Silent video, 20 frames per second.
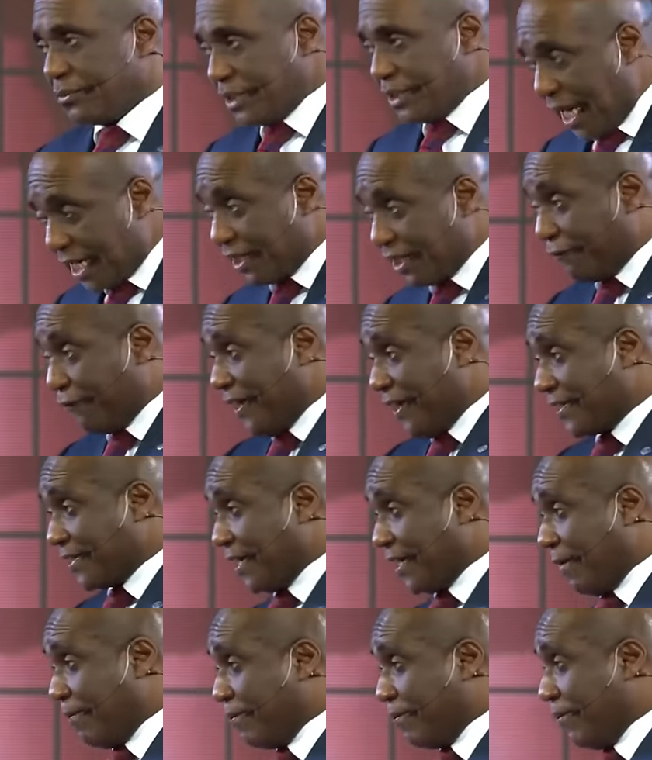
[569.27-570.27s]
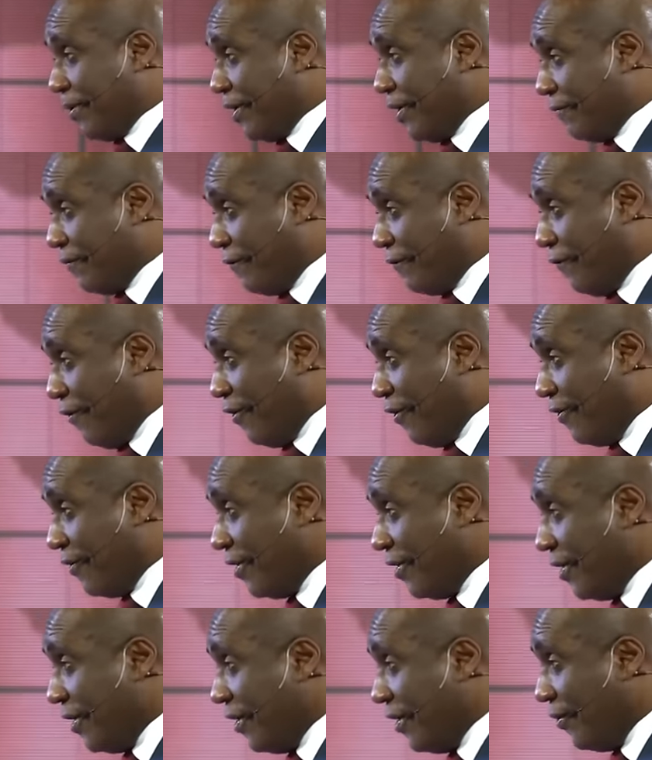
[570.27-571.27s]
Take the first step if you fall.
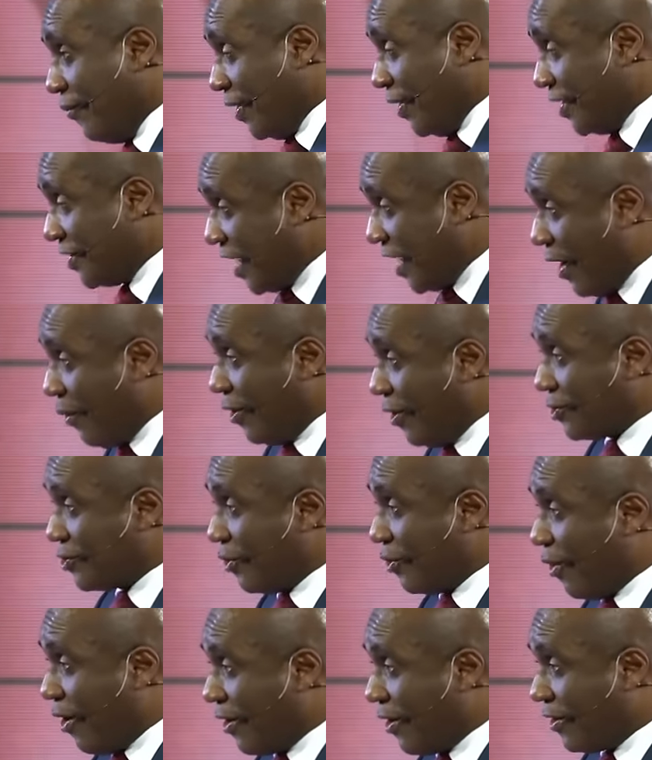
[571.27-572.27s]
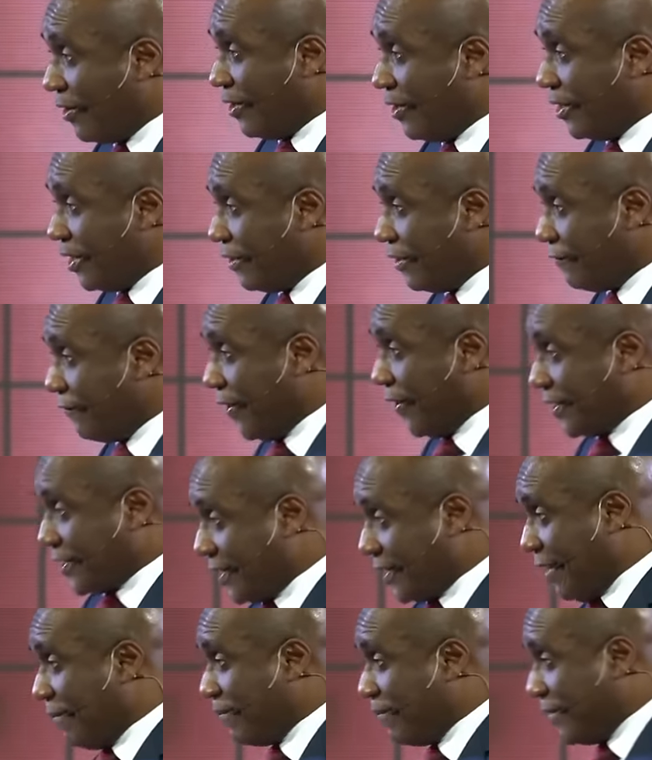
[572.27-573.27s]
When a child wants to walk, the first
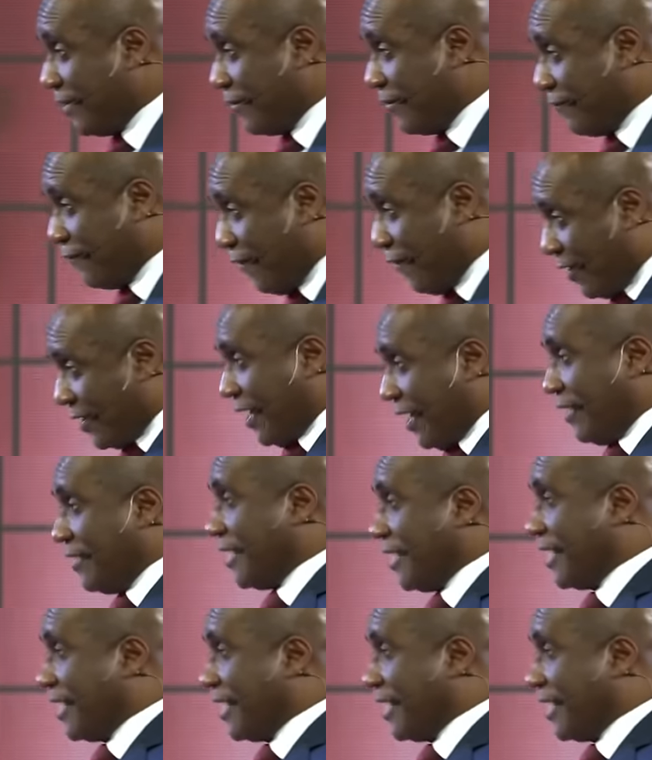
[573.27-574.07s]
step, they fall down,